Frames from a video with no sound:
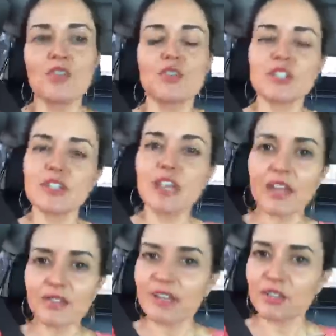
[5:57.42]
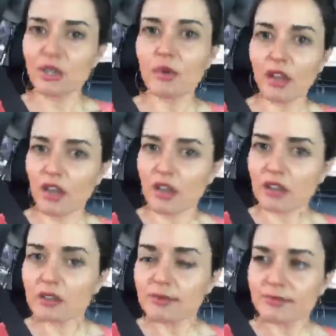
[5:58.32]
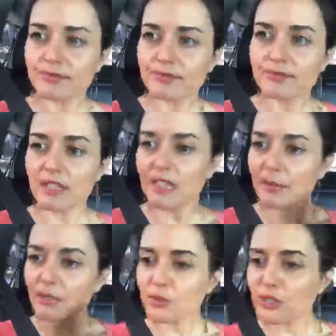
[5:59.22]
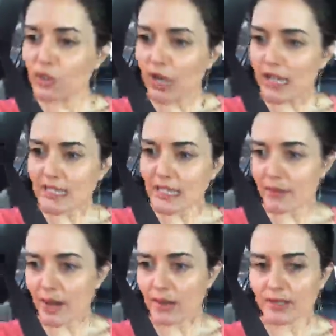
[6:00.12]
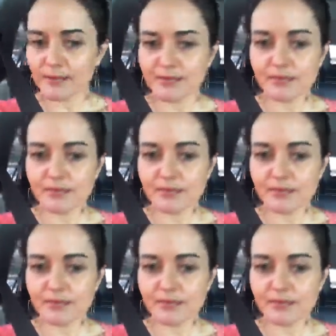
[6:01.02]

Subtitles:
There's this thing I think is going on, and let me know what you guys think about it.